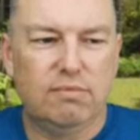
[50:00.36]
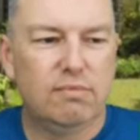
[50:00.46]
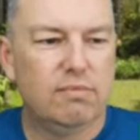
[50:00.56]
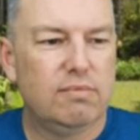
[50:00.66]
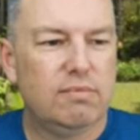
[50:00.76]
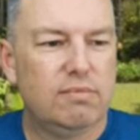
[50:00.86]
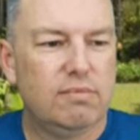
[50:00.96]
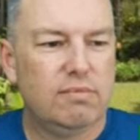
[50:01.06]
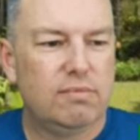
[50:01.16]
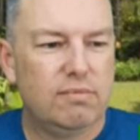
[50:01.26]

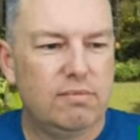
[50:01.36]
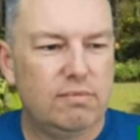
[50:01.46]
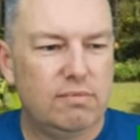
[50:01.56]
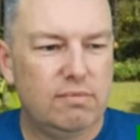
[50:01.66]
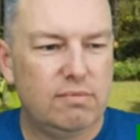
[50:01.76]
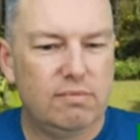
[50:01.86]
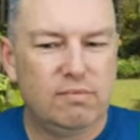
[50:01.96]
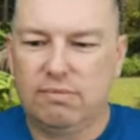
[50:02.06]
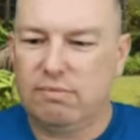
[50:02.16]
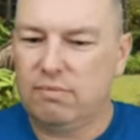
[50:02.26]

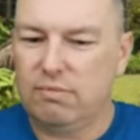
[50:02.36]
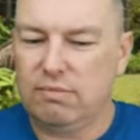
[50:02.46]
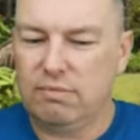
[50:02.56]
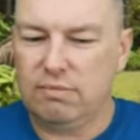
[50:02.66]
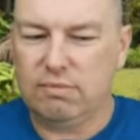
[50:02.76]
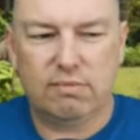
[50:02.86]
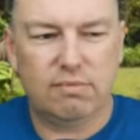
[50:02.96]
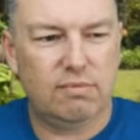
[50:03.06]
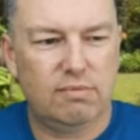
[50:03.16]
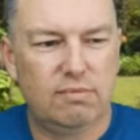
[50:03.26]

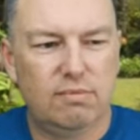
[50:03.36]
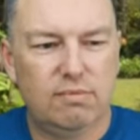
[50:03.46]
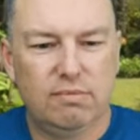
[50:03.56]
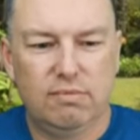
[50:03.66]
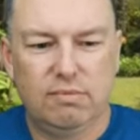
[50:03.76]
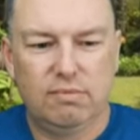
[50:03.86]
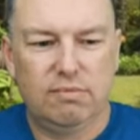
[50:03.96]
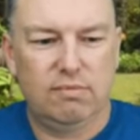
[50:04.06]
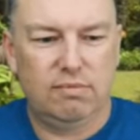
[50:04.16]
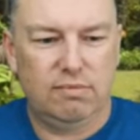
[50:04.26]

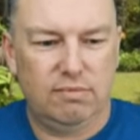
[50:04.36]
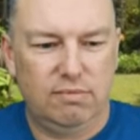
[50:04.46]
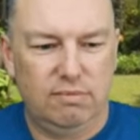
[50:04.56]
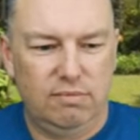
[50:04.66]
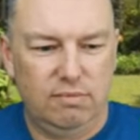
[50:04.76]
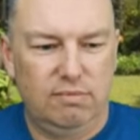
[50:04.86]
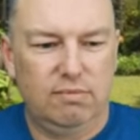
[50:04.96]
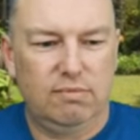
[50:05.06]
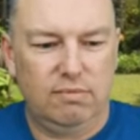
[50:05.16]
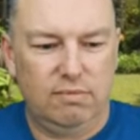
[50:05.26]

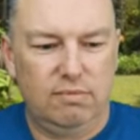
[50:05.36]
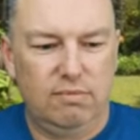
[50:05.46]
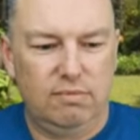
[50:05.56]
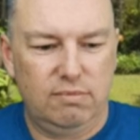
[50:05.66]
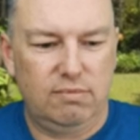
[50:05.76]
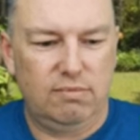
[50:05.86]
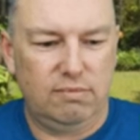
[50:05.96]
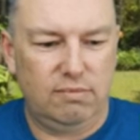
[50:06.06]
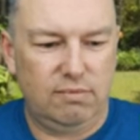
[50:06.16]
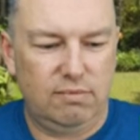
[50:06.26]
The person shown says nothing.